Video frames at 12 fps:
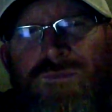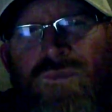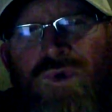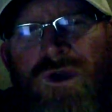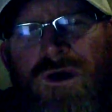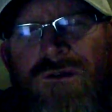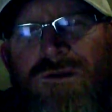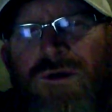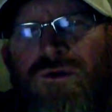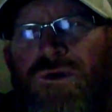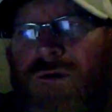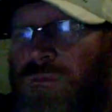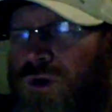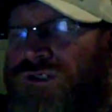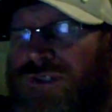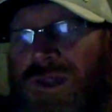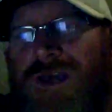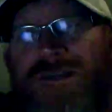We all know who it
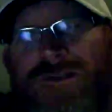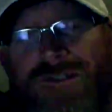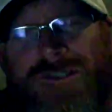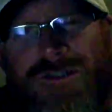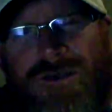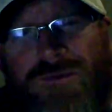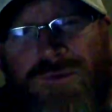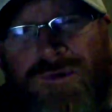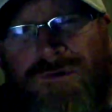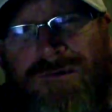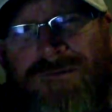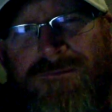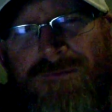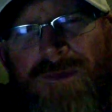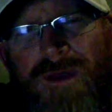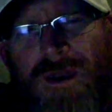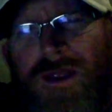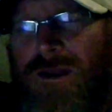most likely is going to be. And I